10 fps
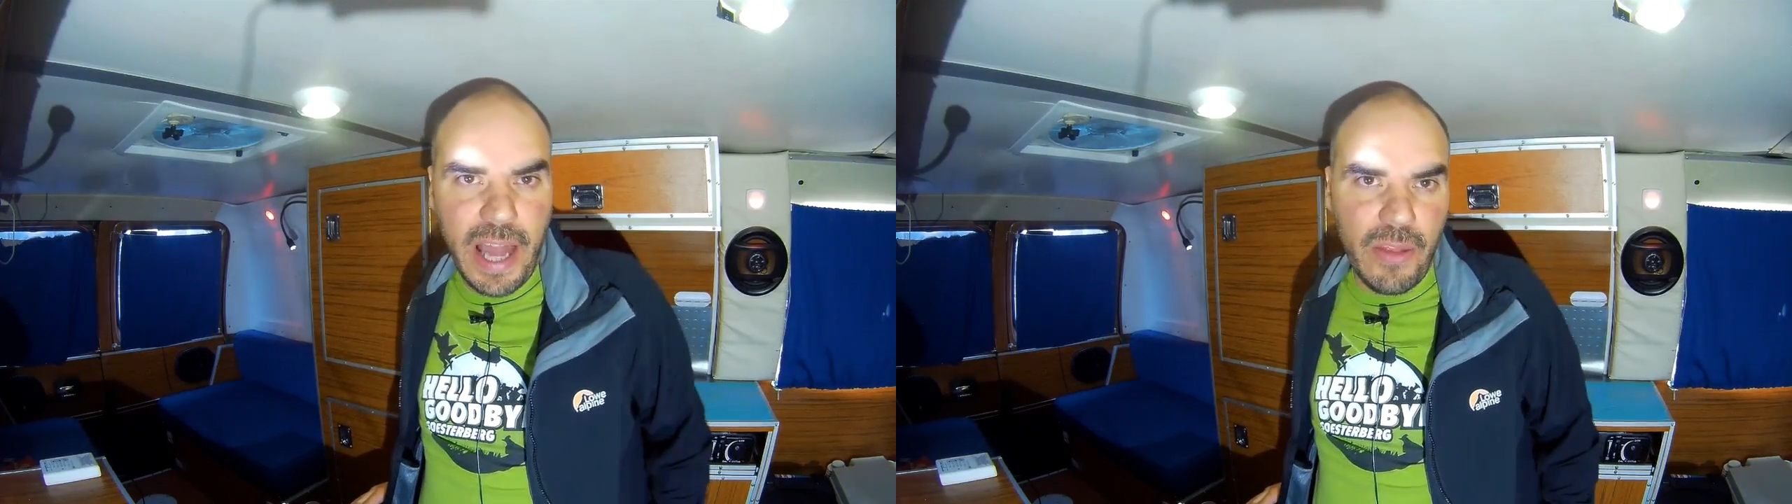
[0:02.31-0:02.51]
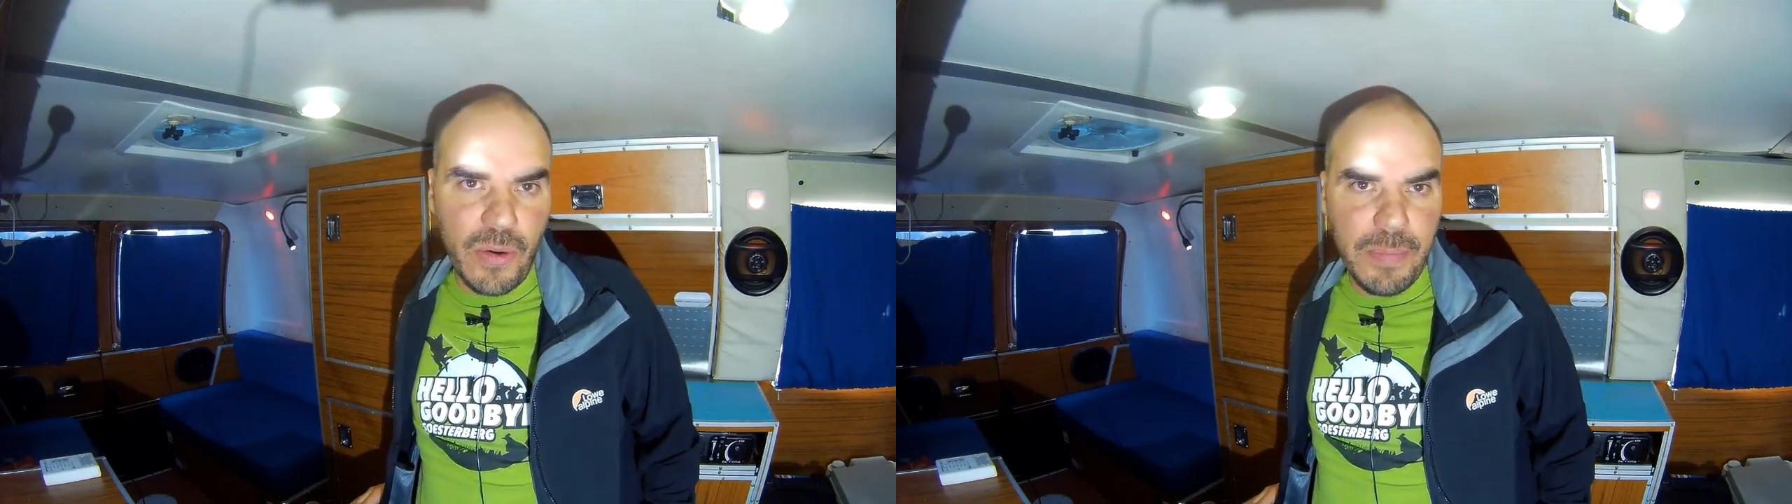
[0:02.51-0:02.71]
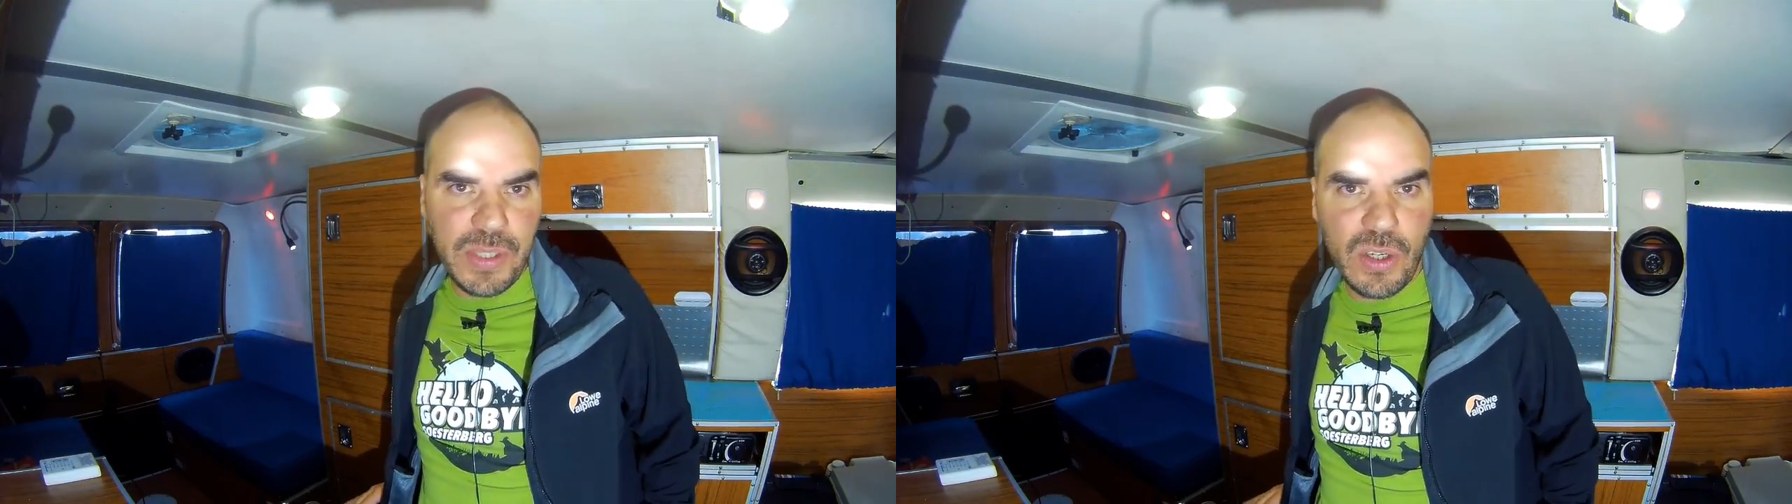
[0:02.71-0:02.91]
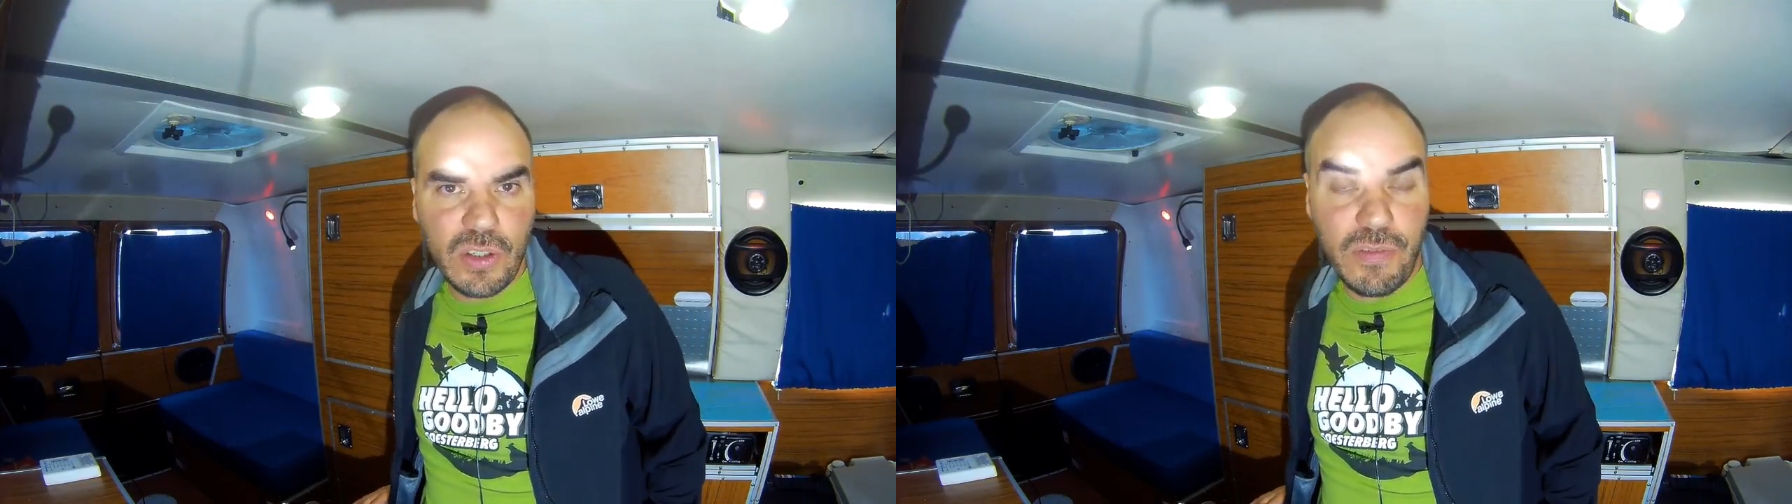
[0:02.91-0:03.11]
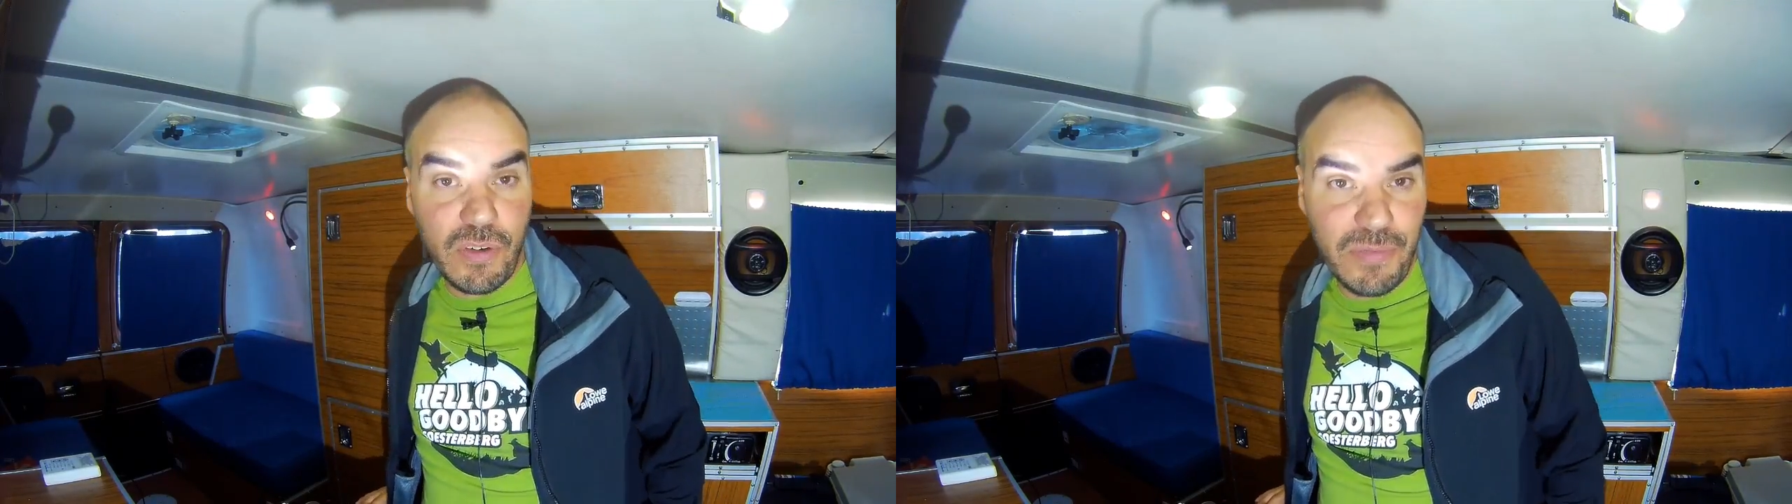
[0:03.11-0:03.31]
Another
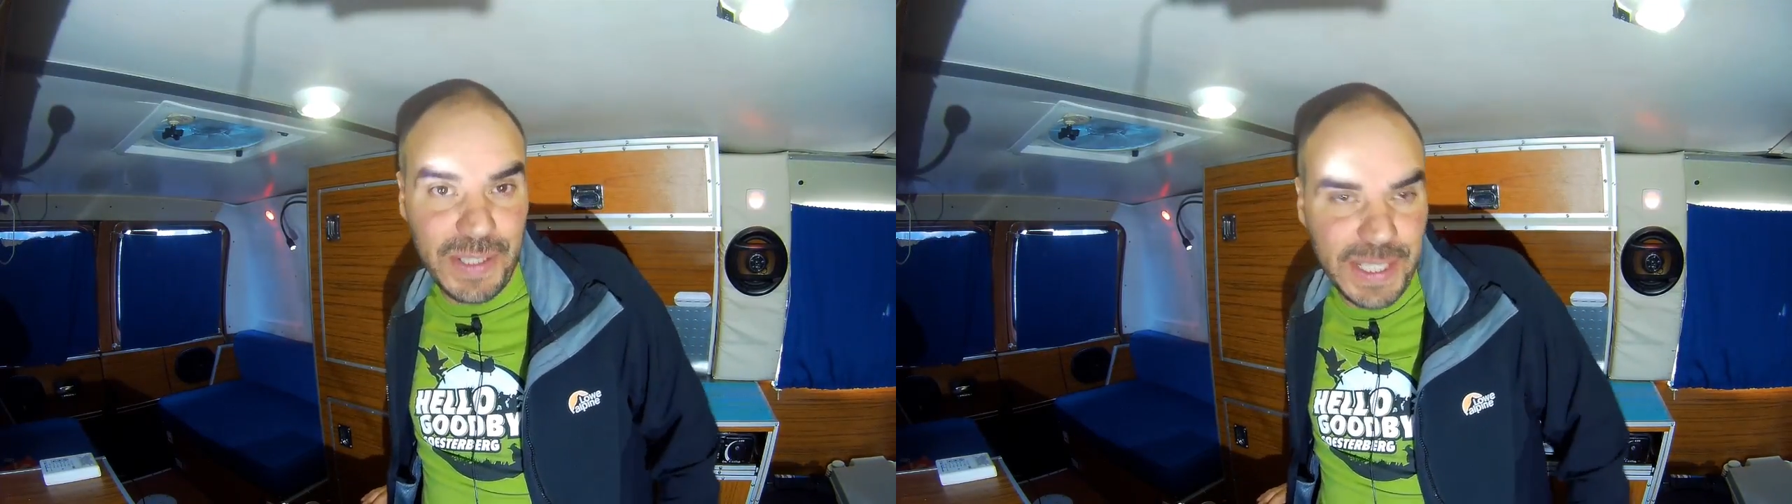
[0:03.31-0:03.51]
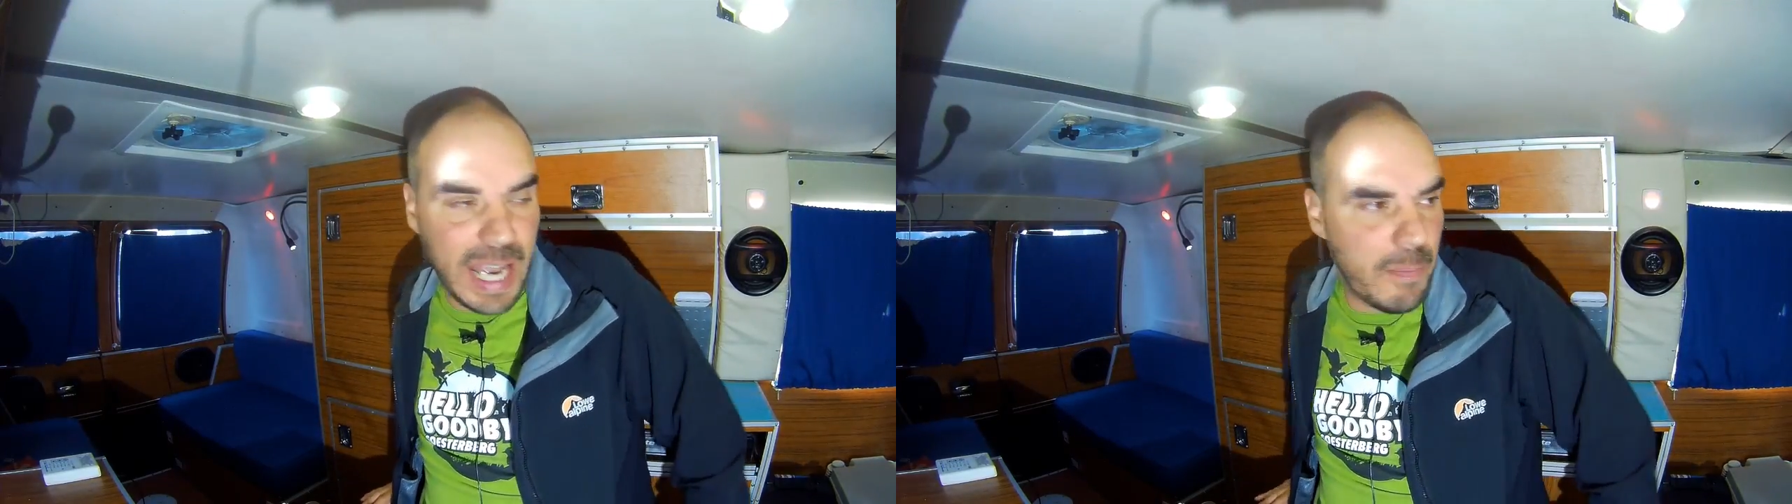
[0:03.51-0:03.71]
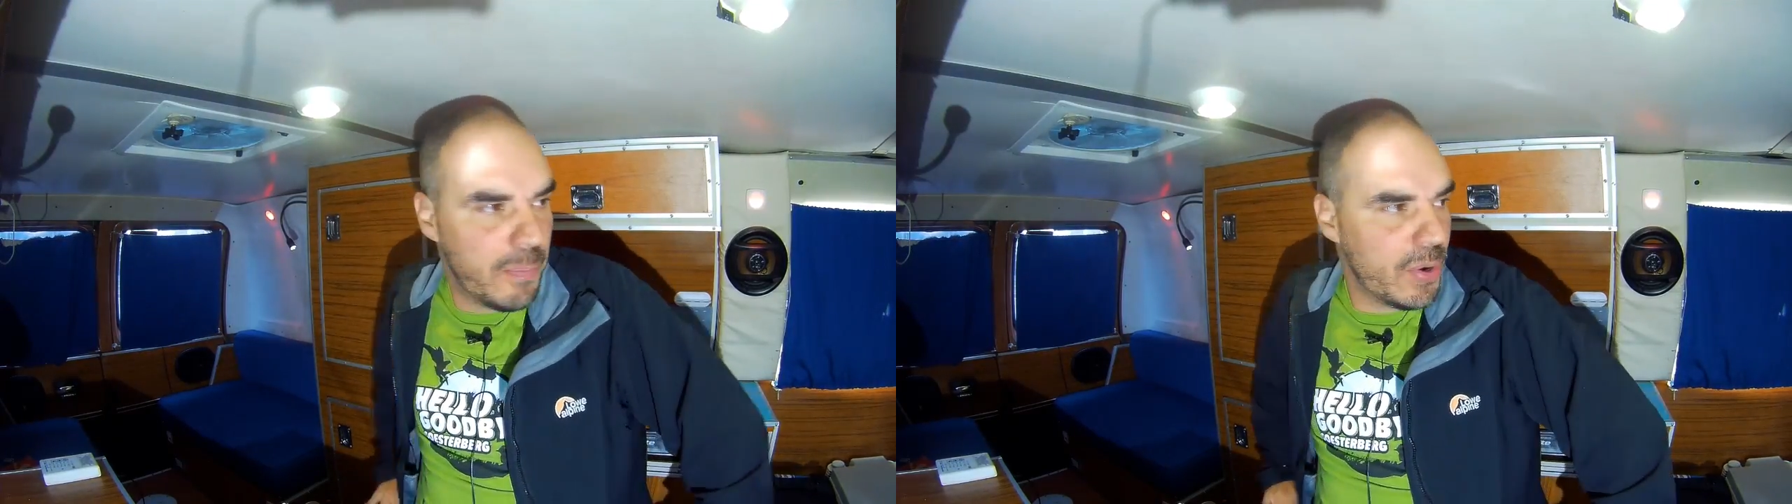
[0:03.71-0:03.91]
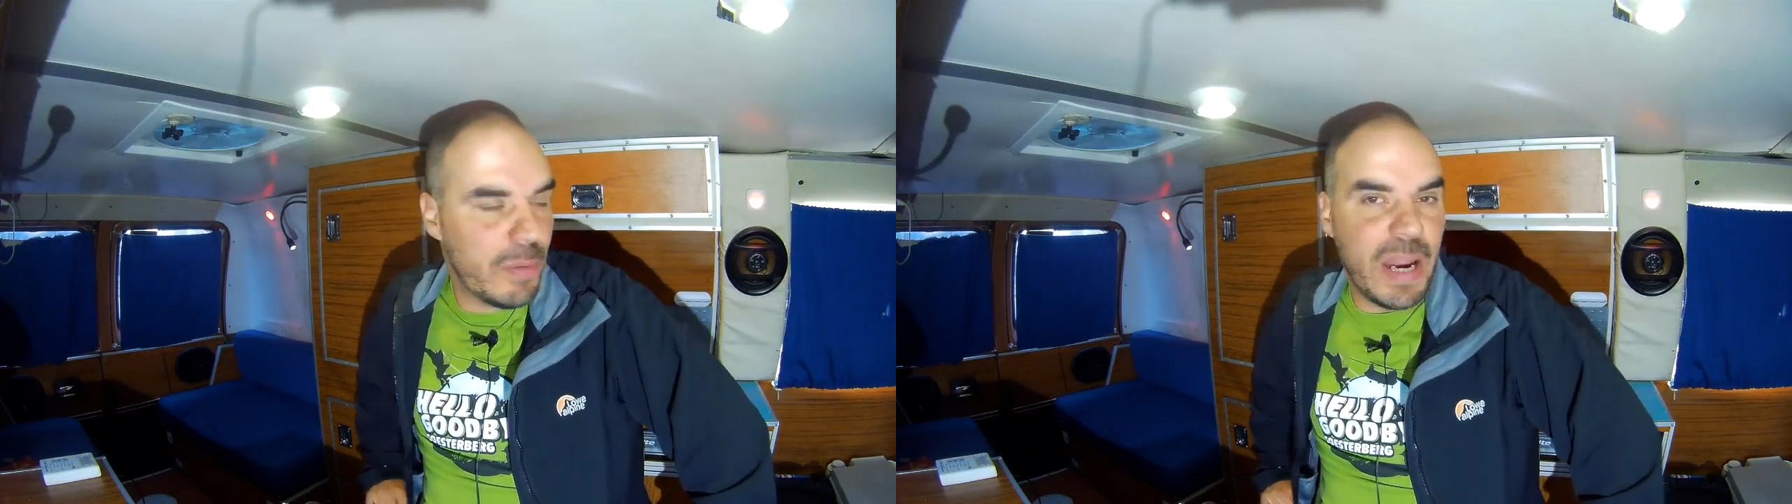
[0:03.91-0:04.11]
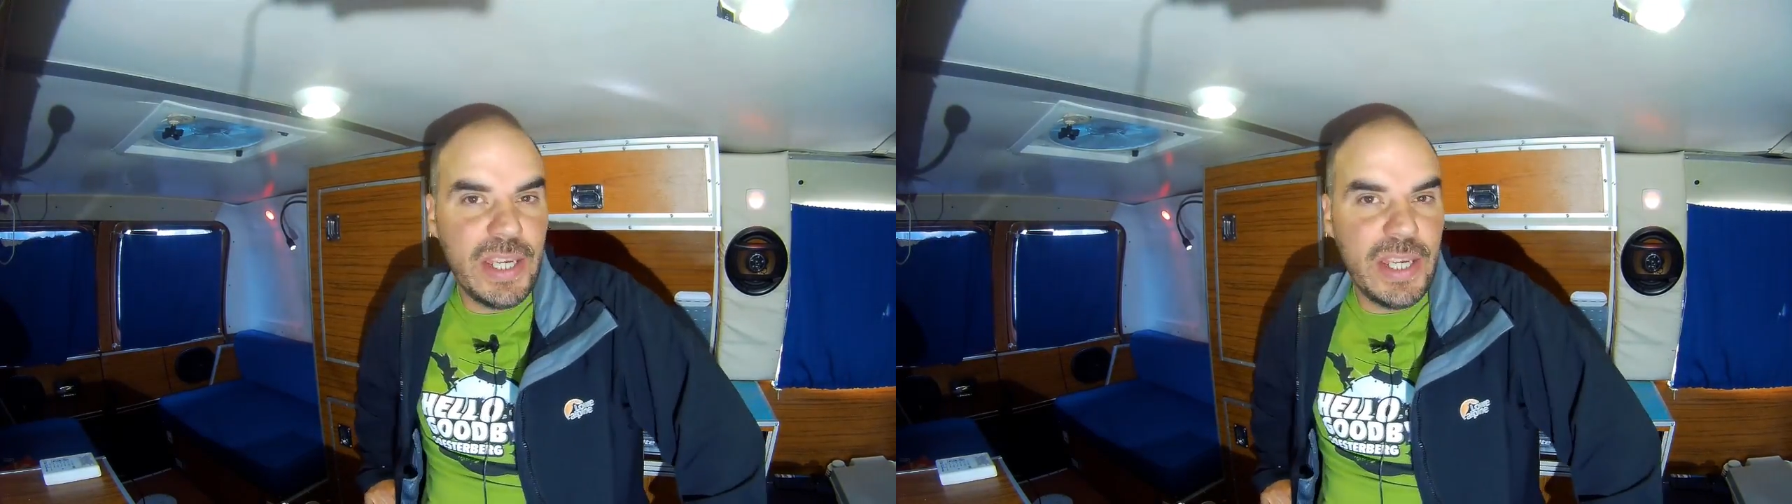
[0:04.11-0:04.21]
episode of Office Camper,